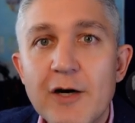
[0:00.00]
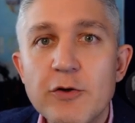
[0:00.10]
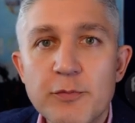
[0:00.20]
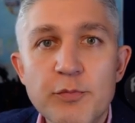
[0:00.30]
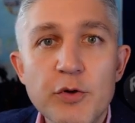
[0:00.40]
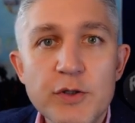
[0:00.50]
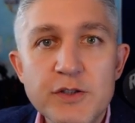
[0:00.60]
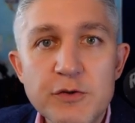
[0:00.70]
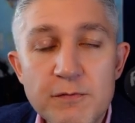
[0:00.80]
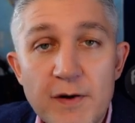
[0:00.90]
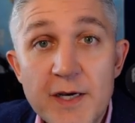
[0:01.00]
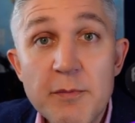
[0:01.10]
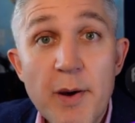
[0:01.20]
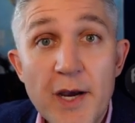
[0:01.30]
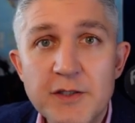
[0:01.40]
computers to
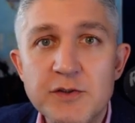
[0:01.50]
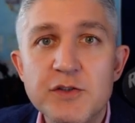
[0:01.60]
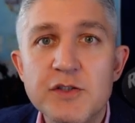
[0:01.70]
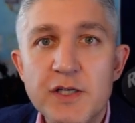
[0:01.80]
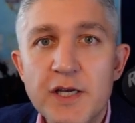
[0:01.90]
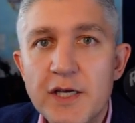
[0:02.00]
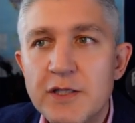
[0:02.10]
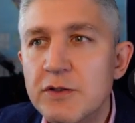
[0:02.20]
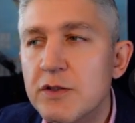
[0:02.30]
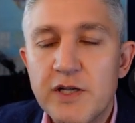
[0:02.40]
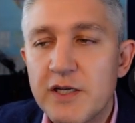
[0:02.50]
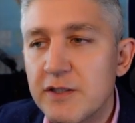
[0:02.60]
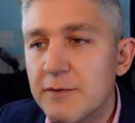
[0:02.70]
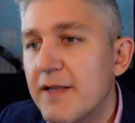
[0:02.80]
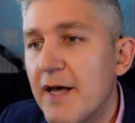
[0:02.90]
find patterns in
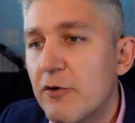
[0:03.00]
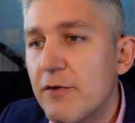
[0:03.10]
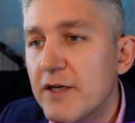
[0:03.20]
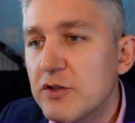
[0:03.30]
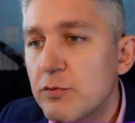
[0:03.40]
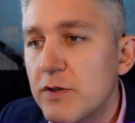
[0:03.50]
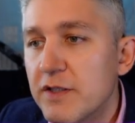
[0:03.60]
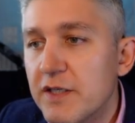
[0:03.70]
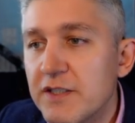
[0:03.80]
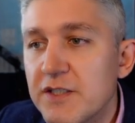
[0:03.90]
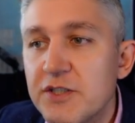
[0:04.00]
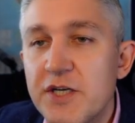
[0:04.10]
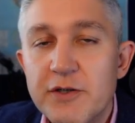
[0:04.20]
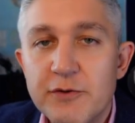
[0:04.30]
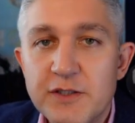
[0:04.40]
data. Now, next one is a
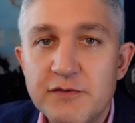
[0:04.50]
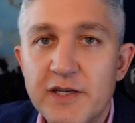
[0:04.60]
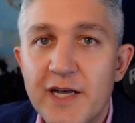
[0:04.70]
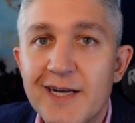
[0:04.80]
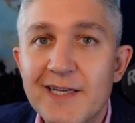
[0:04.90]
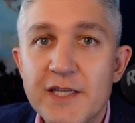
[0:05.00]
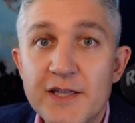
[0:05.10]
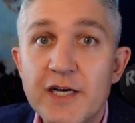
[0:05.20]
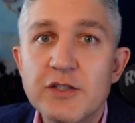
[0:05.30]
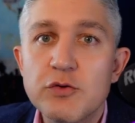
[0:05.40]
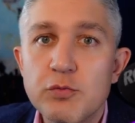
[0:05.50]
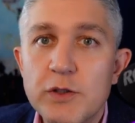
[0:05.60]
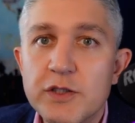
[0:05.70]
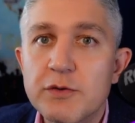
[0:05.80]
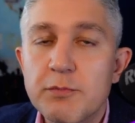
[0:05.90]
generative AI. That's
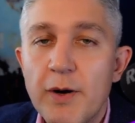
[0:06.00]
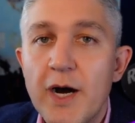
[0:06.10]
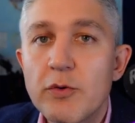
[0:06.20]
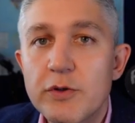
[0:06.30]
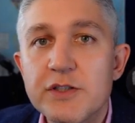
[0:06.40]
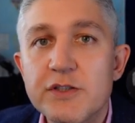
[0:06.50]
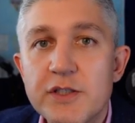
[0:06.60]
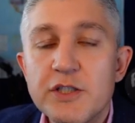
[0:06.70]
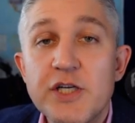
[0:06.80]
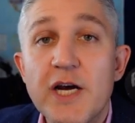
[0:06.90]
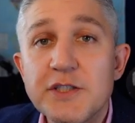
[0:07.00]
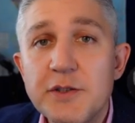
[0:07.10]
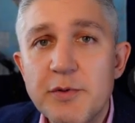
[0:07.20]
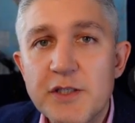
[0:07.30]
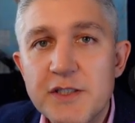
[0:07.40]
what powers
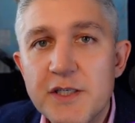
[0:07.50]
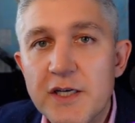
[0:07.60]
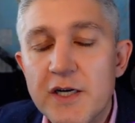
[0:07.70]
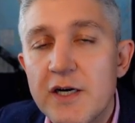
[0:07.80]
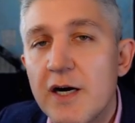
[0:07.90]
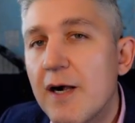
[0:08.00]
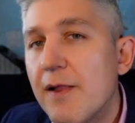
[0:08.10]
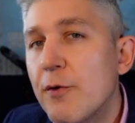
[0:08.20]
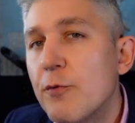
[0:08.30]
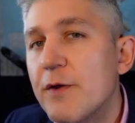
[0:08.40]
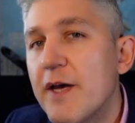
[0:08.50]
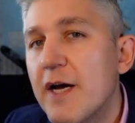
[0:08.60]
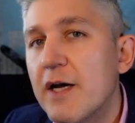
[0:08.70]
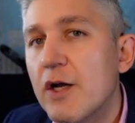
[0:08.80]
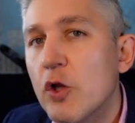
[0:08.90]
ChatGPT, although there
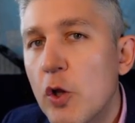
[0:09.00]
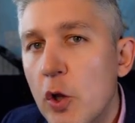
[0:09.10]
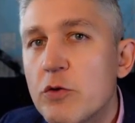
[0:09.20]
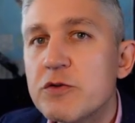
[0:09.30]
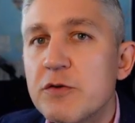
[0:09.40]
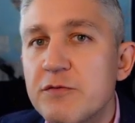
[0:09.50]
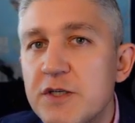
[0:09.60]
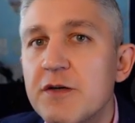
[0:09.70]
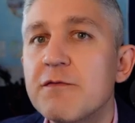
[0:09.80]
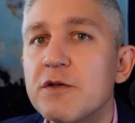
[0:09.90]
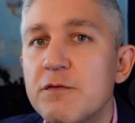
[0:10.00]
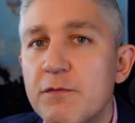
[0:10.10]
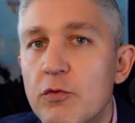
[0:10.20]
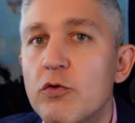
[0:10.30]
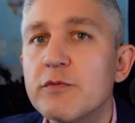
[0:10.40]
are lots of different
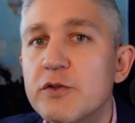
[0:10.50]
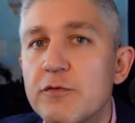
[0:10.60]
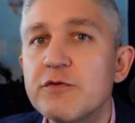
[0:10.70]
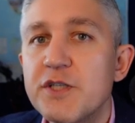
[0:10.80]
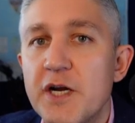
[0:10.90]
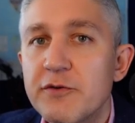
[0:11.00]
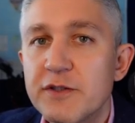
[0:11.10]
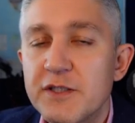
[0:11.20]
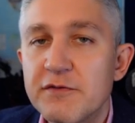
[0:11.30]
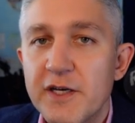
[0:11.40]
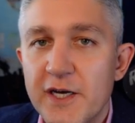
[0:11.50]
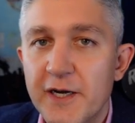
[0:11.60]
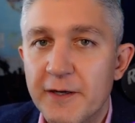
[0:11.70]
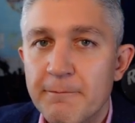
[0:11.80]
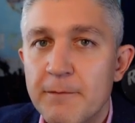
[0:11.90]
forms of generative
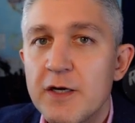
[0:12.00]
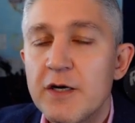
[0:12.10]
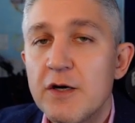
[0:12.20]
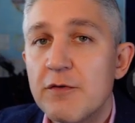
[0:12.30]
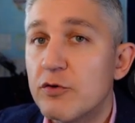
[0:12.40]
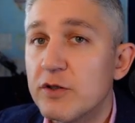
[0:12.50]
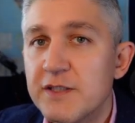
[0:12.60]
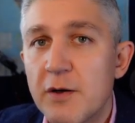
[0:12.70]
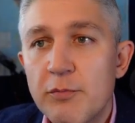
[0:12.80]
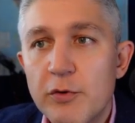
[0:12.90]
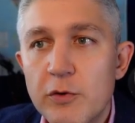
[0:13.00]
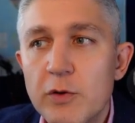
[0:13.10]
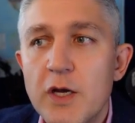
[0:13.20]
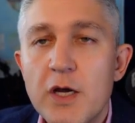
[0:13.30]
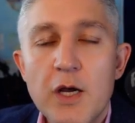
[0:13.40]
AI. For example,
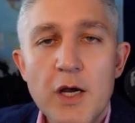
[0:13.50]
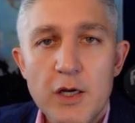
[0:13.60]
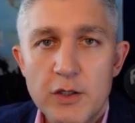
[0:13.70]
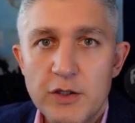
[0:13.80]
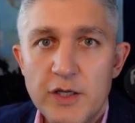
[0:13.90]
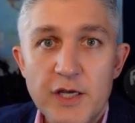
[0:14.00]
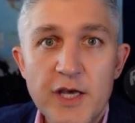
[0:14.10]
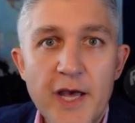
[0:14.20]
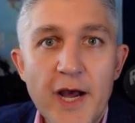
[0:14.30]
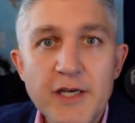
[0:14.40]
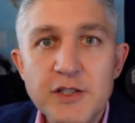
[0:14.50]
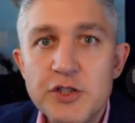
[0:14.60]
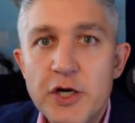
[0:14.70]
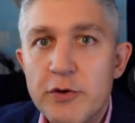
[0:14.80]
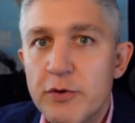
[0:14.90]
AI that
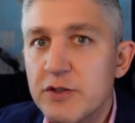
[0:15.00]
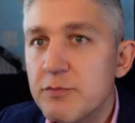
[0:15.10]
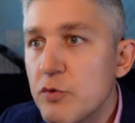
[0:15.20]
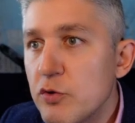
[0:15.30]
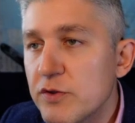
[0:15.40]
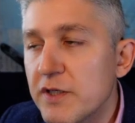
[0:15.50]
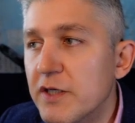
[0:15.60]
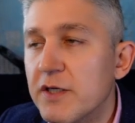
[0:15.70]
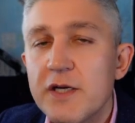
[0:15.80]
generates music,